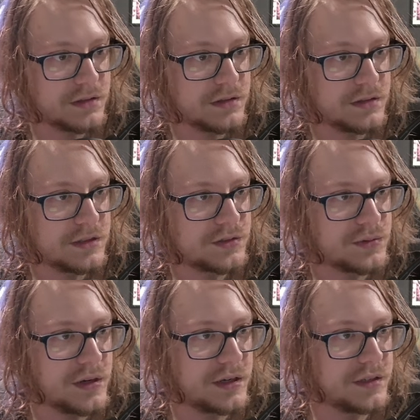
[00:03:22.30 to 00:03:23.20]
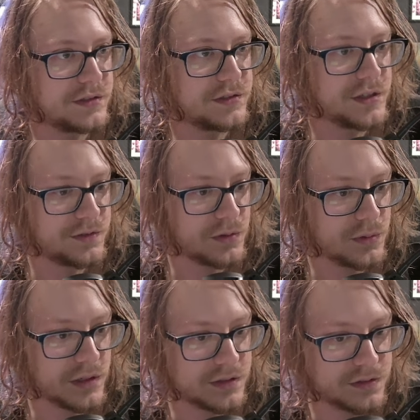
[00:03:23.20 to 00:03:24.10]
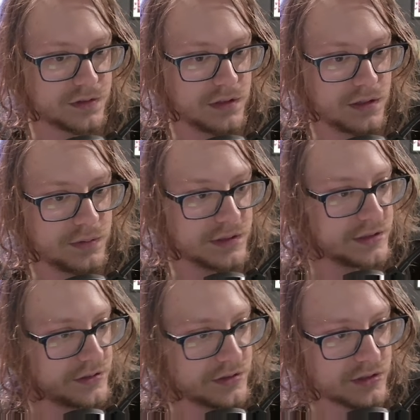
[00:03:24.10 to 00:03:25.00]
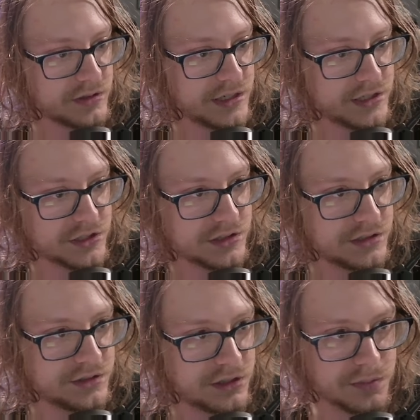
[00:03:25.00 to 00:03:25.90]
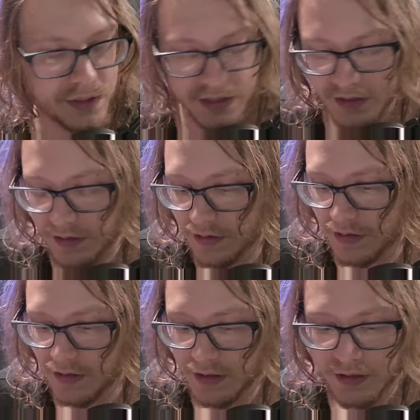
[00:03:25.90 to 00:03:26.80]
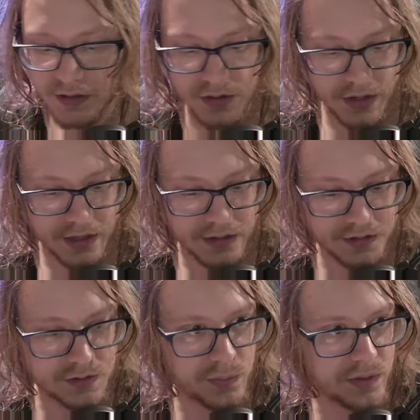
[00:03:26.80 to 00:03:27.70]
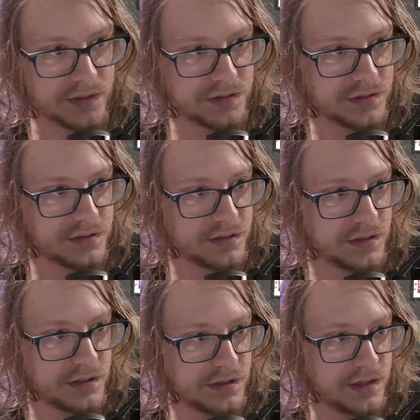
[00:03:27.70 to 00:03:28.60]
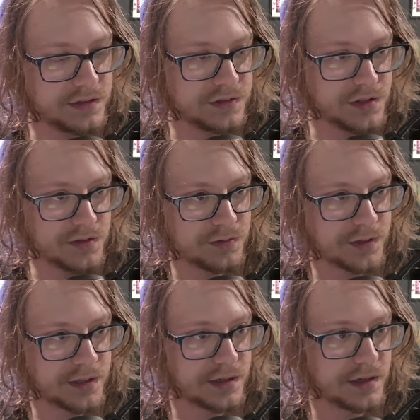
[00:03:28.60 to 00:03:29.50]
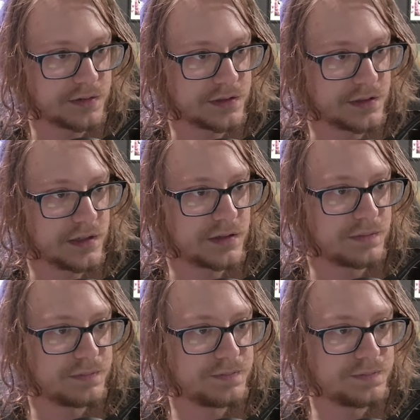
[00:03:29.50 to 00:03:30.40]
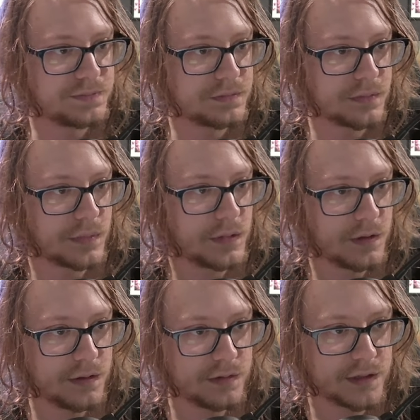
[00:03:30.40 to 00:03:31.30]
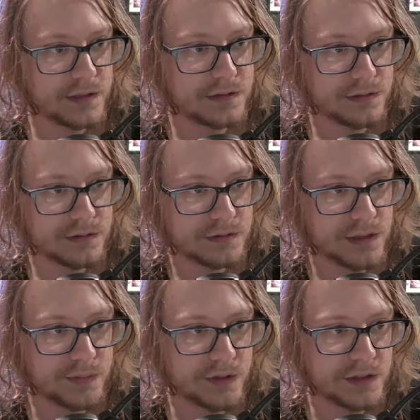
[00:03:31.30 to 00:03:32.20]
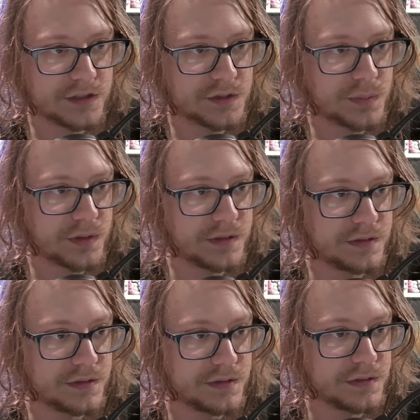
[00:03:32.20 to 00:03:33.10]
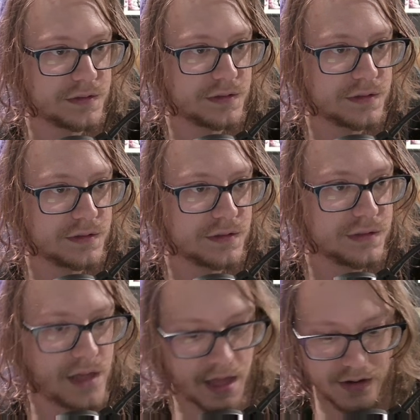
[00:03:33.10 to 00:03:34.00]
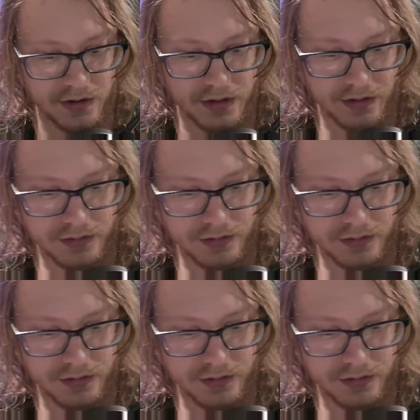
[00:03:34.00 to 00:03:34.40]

Let's run it and see if it works. Well, it doesn't crash. It terminated. Okay, let's print and see if we can count to 10. Alright, I'm going to just print n here.